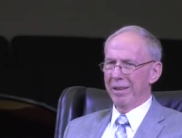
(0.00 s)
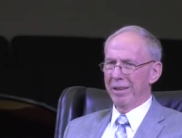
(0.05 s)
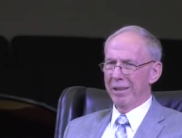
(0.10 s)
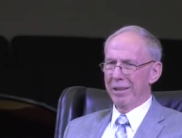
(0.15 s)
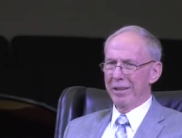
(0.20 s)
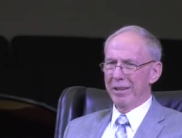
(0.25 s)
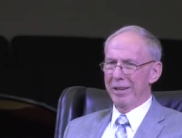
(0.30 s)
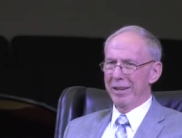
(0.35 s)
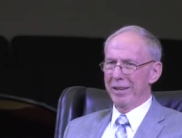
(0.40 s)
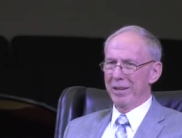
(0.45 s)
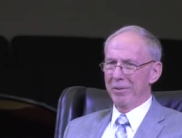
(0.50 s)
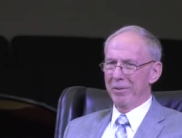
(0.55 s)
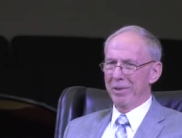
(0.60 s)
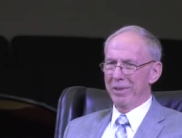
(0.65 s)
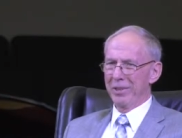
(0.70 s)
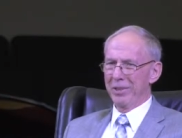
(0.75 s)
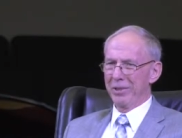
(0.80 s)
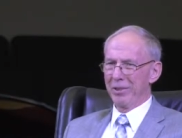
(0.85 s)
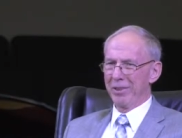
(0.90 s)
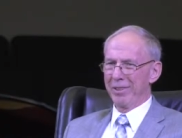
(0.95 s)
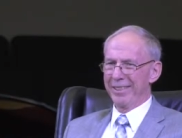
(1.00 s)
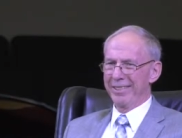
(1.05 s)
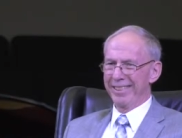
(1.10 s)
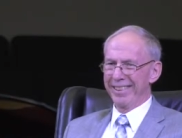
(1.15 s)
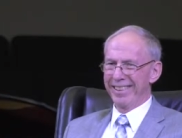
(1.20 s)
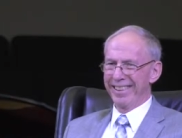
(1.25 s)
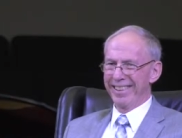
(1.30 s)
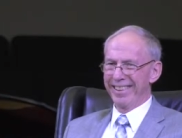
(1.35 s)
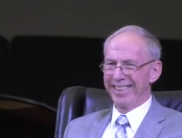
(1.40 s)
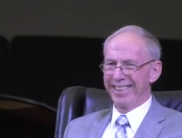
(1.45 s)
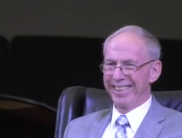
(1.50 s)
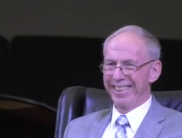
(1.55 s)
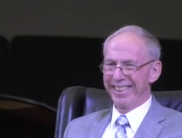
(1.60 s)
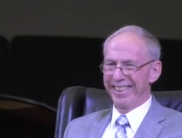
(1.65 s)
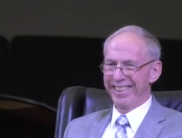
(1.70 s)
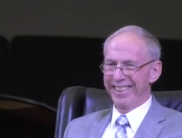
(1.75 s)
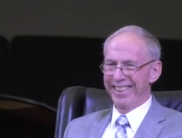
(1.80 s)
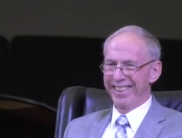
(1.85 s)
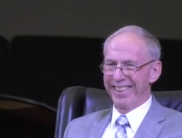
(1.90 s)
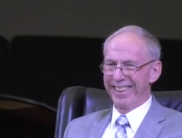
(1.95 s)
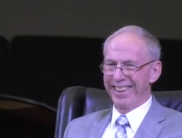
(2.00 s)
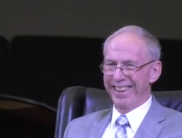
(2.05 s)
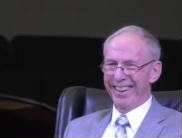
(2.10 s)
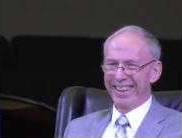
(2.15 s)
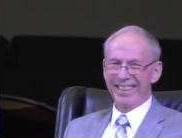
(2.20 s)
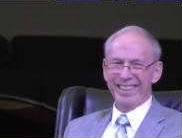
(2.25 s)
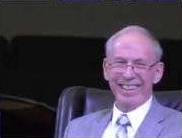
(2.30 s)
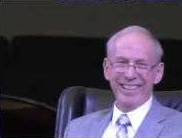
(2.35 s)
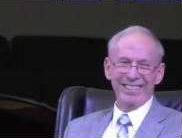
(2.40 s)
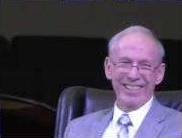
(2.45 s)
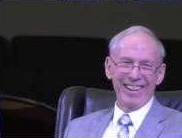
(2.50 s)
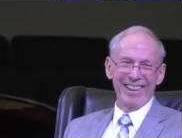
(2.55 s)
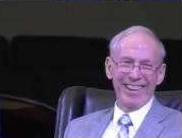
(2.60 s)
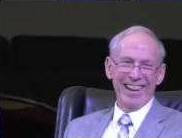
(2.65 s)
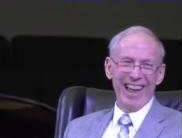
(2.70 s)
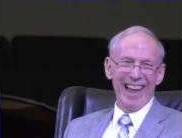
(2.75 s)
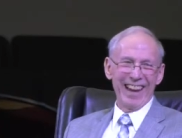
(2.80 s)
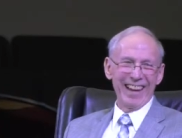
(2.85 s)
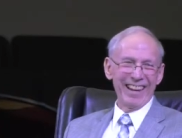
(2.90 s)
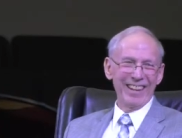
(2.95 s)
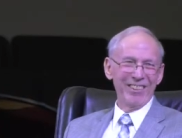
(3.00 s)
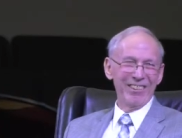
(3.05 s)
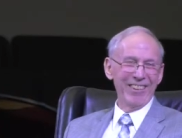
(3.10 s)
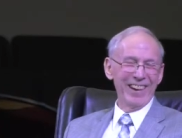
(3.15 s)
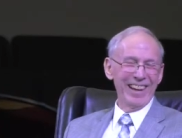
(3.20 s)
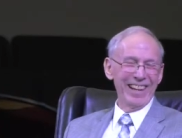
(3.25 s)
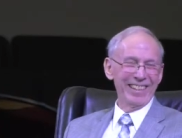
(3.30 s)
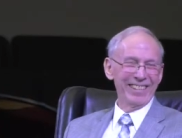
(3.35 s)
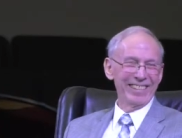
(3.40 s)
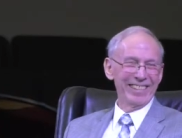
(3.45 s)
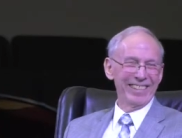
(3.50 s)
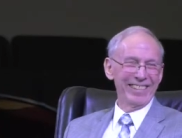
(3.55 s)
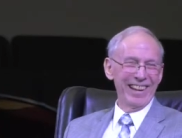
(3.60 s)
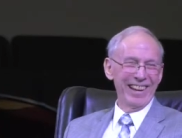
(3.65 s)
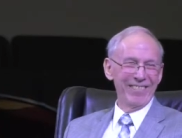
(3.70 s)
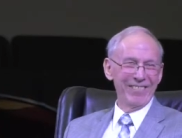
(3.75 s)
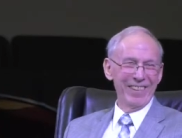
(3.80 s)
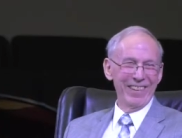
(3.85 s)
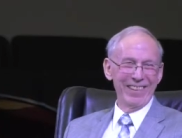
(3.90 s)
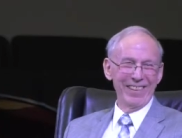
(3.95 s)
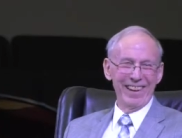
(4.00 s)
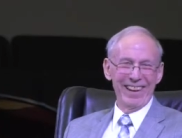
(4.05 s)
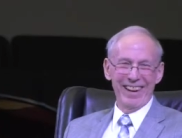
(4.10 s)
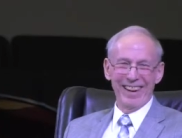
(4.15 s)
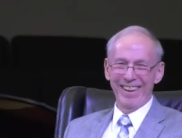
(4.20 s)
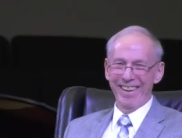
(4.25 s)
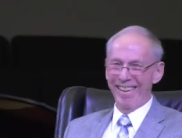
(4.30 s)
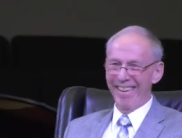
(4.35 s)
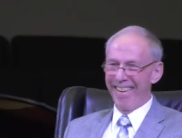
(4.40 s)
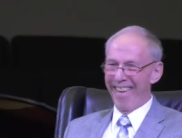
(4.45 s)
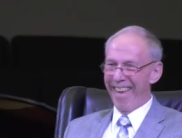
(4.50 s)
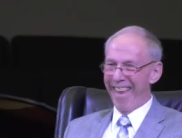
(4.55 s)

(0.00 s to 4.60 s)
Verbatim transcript: You need to rejoice in it. There's a lot of great stuff in there.